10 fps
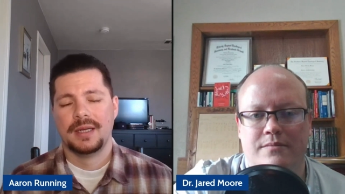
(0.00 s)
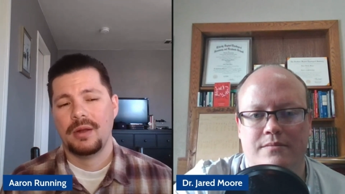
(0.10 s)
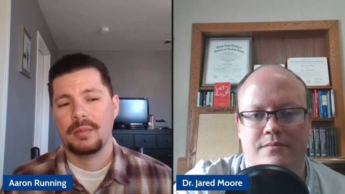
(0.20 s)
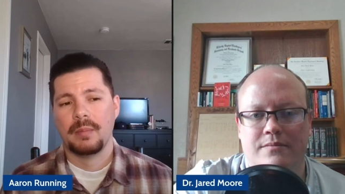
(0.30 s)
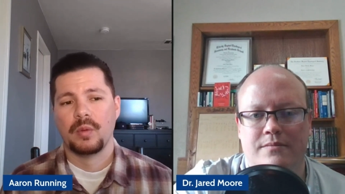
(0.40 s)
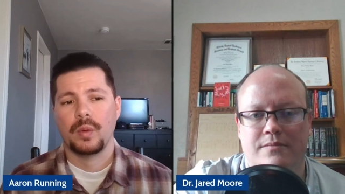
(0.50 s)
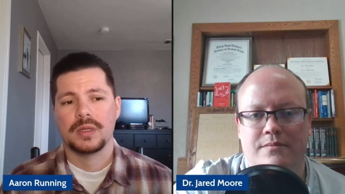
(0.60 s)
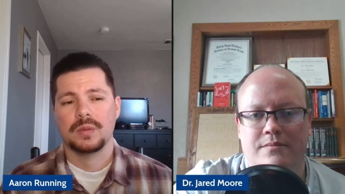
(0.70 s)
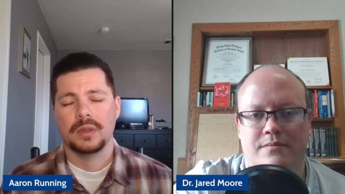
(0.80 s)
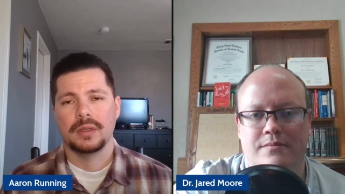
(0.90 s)
Speaker 1: I can't remember
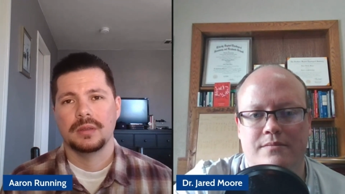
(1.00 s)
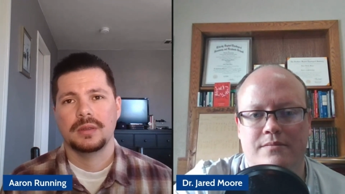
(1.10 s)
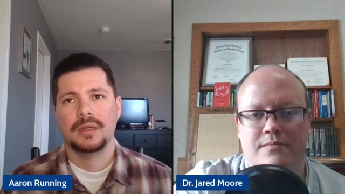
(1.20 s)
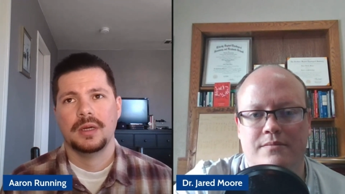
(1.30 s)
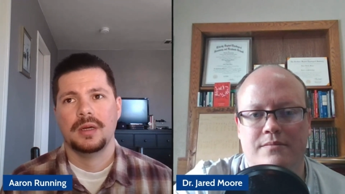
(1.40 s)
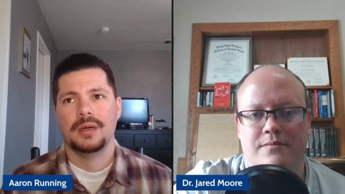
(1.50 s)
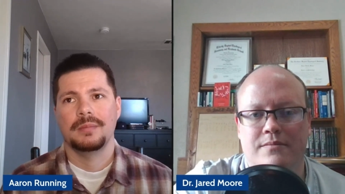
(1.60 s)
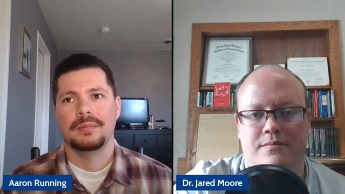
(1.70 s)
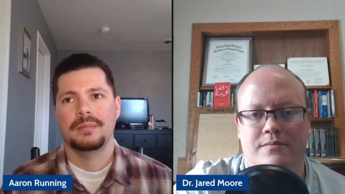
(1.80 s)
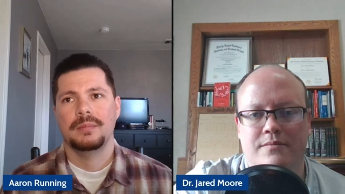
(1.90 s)
which one,
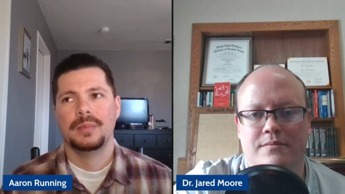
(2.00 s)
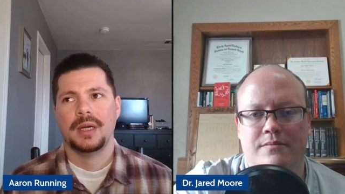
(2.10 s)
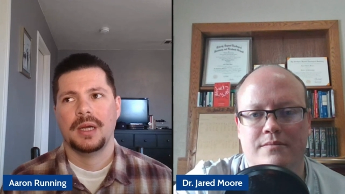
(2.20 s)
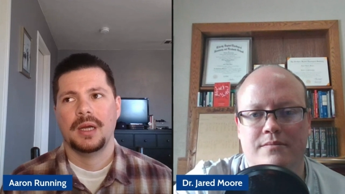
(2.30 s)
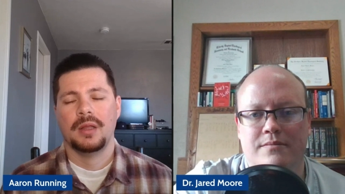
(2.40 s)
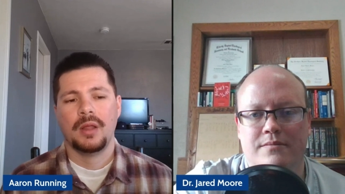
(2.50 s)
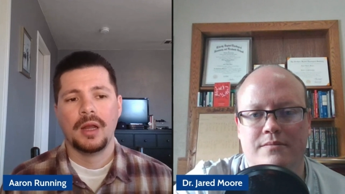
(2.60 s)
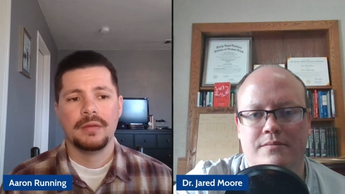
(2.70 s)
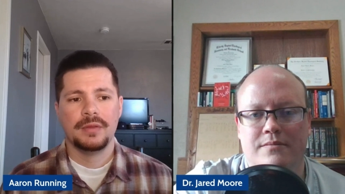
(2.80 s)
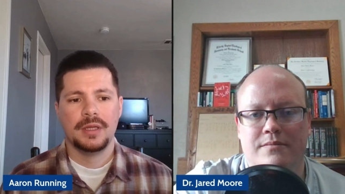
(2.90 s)
um, but a lot
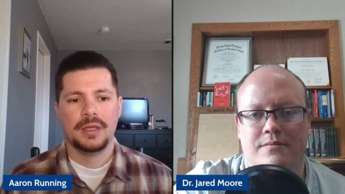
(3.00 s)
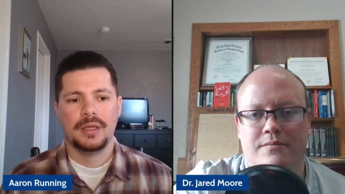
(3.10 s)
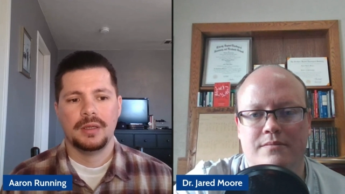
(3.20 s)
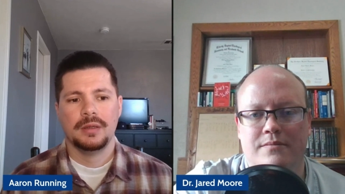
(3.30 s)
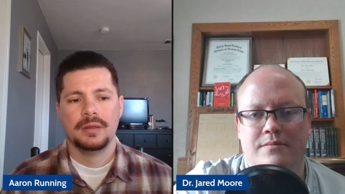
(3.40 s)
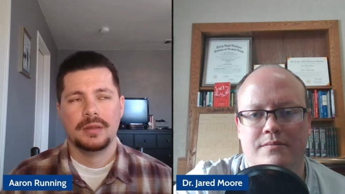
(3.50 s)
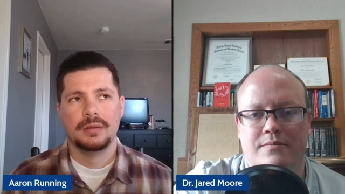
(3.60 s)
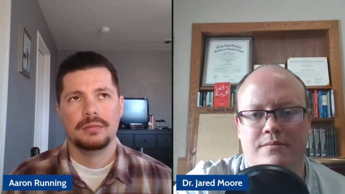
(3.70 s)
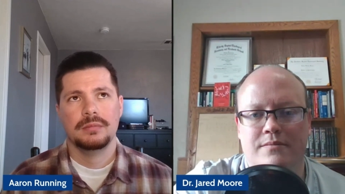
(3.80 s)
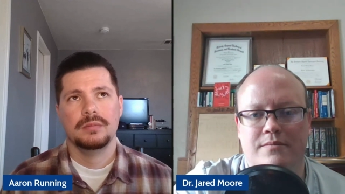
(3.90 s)
of the
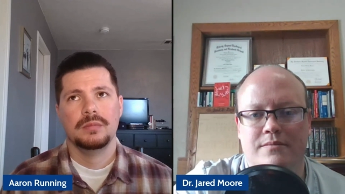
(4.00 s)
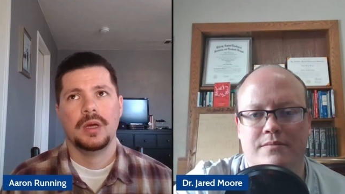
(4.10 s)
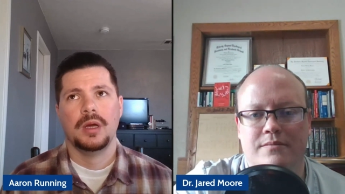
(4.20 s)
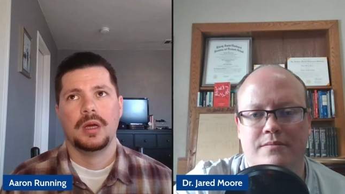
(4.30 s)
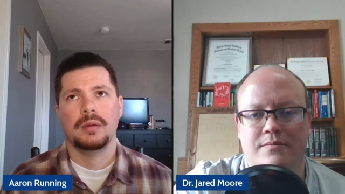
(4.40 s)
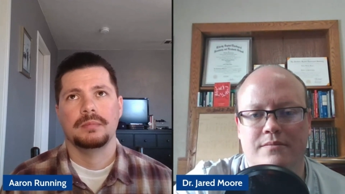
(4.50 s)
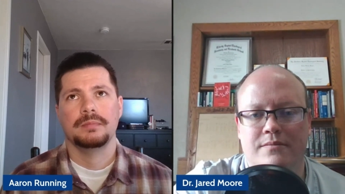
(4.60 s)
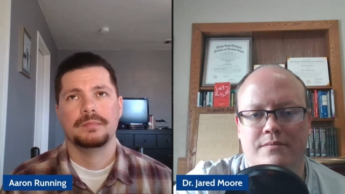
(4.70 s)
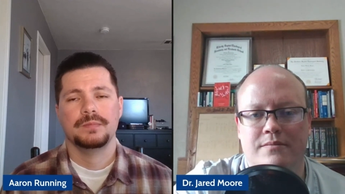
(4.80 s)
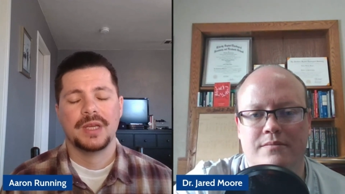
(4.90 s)
um,
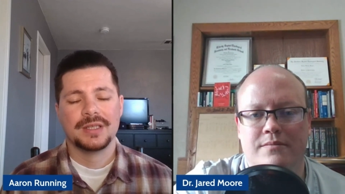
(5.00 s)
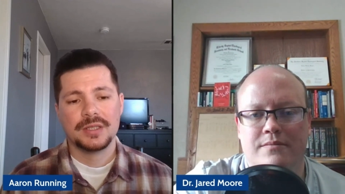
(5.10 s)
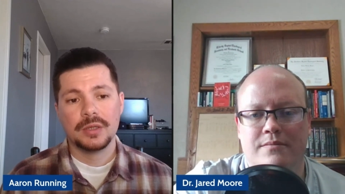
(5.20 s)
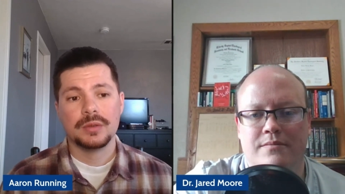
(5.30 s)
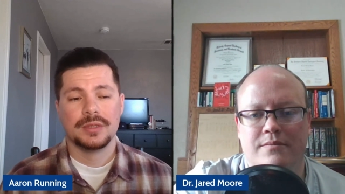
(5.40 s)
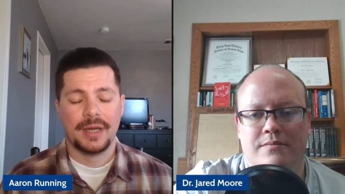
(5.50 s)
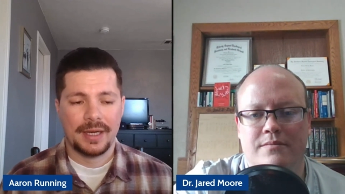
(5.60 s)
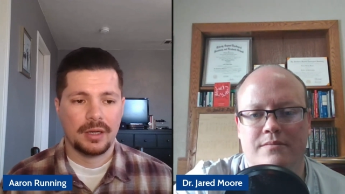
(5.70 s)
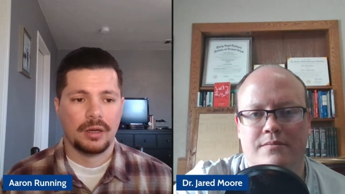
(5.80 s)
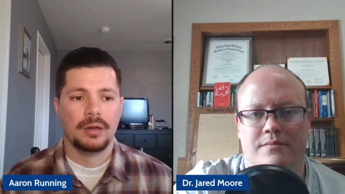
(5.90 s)
excuse that I
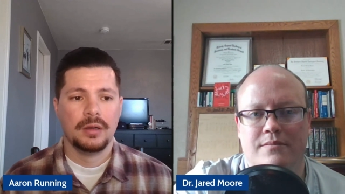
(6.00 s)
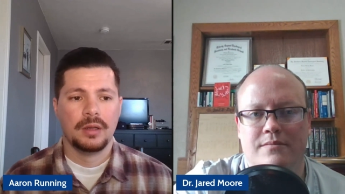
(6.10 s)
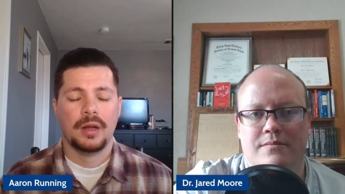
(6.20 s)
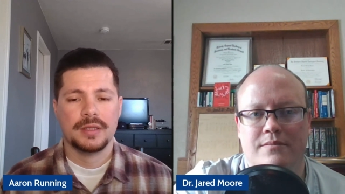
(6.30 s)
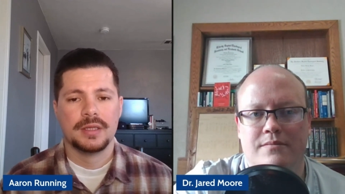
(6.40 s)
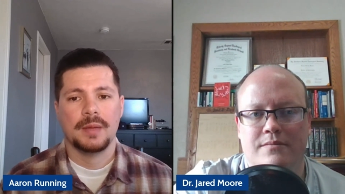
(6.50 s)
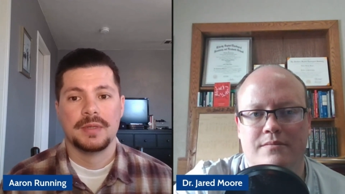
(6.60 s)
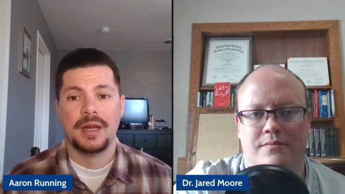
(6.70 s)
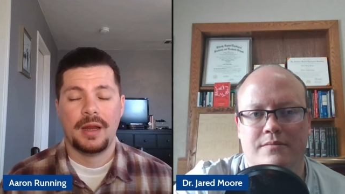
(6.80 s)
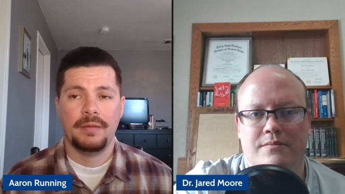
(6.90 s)
hear a lot of times,
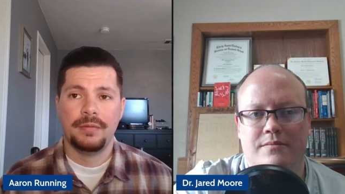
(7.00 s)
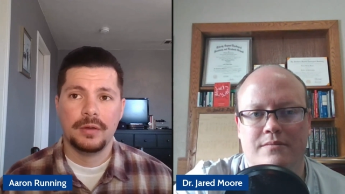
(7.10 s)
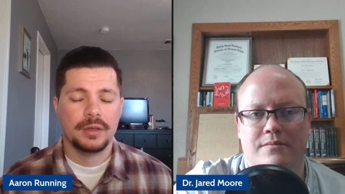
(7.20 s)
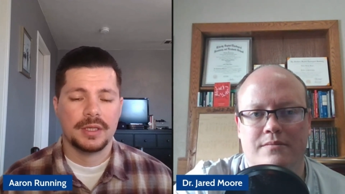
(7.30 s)
and I, I've heard